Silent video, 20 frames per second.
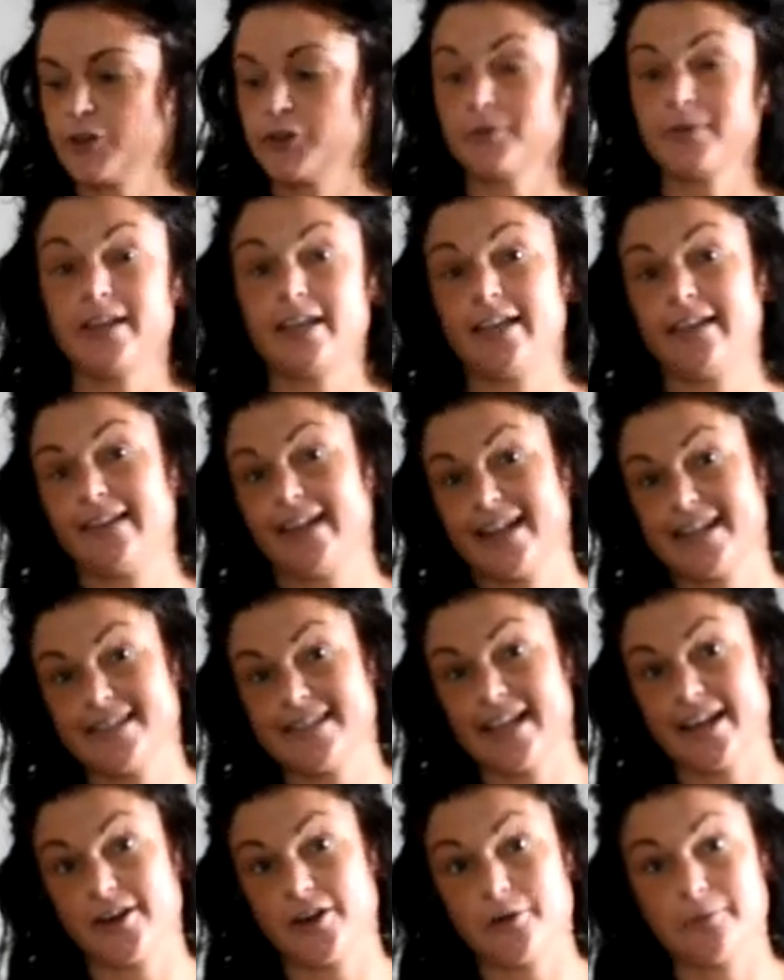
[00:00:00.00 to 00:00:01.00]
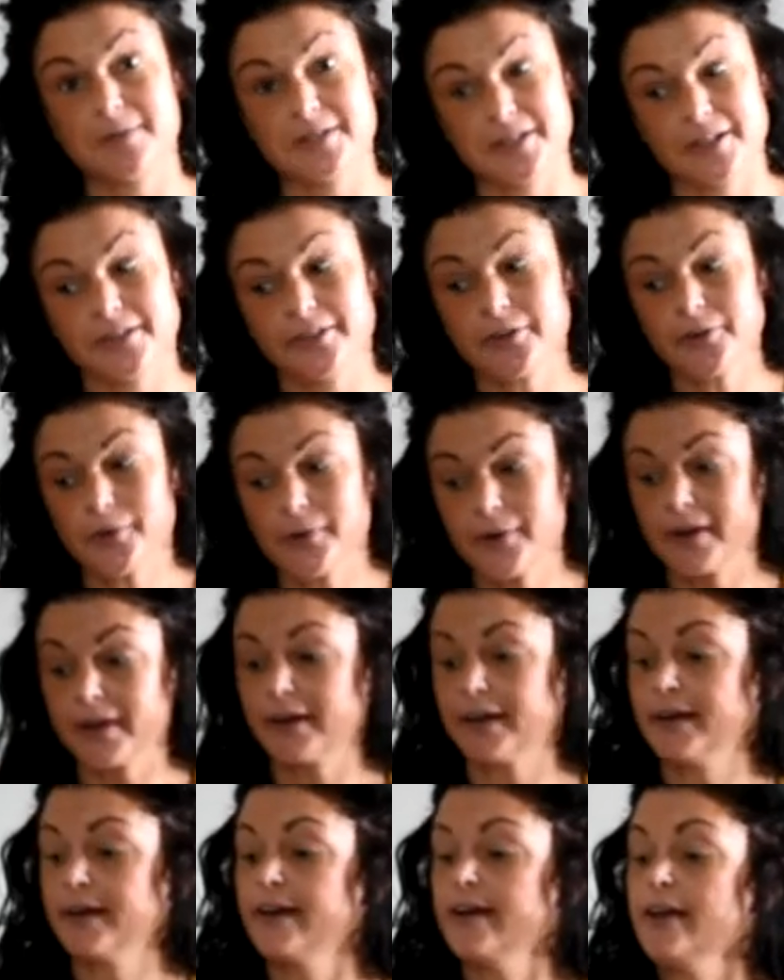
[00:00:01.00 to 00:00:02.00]
3, like I said, no particular
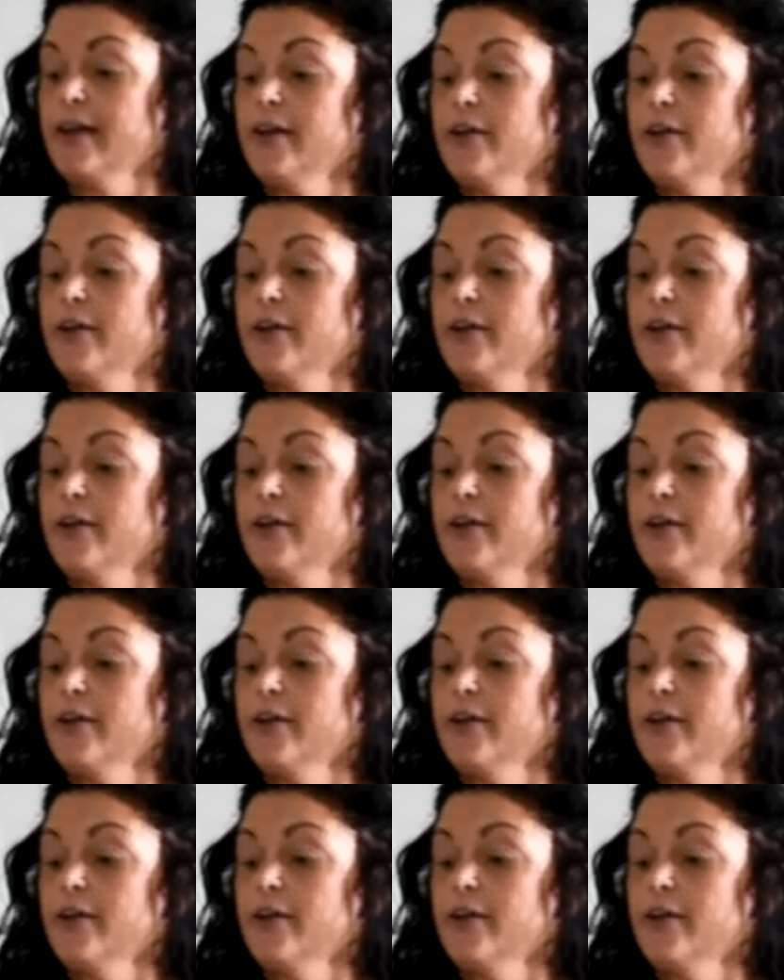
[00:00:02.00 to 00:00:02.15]
order,